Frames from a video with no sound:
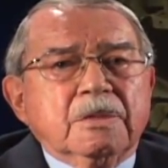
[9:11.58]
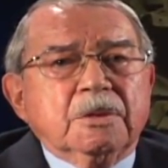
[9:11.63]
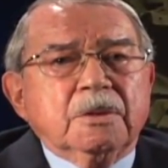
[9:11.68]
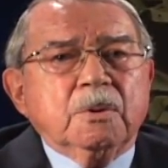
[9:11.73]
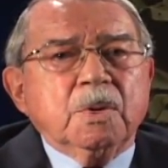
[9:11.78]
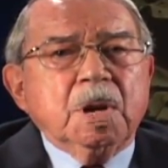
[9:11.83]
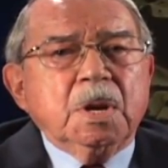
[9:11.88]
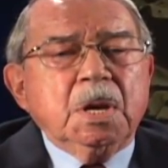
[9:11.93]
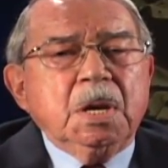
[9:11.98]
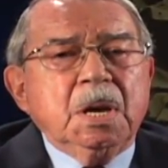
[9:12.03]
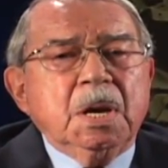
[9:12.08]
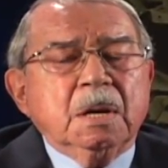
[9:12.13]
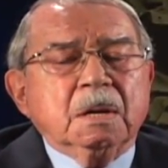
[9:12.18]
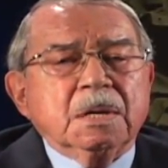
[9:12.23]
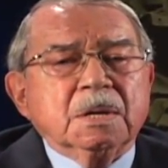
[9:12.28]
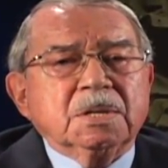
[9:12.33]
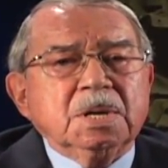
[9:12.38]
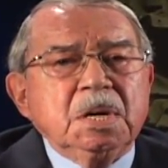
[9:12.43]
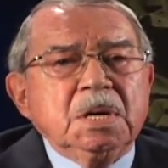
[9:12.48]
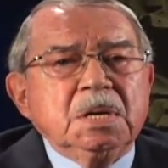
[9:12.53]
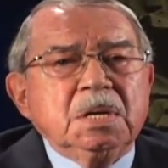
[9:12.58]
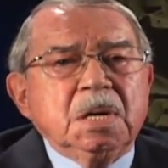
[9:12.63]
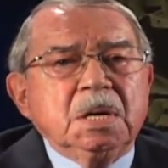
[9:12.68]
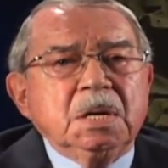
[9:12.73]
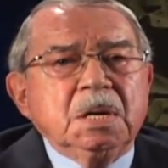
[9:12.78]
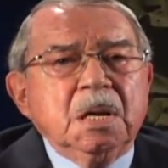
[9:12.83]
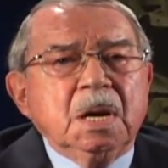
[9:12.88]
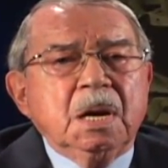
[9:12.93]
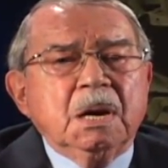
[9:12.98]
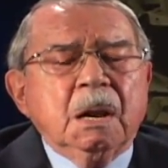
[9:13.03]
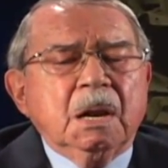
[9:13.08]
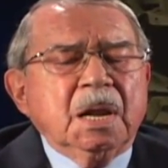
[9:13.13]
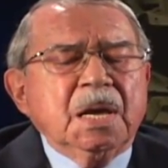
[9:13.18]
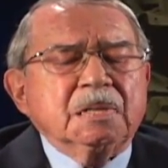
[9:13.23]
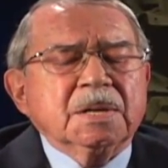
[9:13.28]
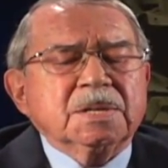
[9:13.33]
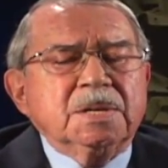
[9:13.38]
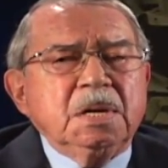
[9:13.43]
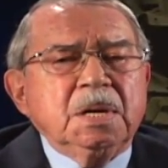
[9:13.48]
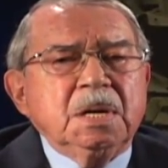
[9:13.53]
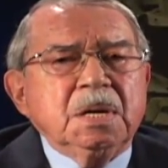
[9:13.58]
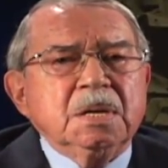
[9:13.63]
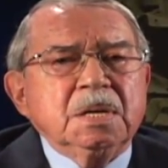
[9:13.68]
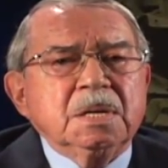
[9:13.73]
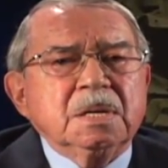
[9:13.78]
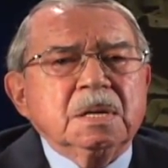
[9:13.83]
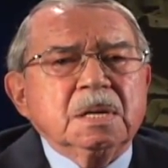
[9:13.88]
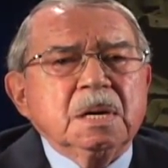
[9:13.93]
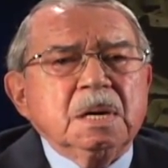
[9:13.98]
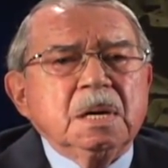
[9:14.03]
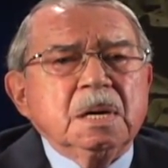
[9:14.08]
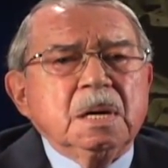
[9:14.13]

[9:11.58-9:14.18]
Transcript: 30 LCT, LSTs,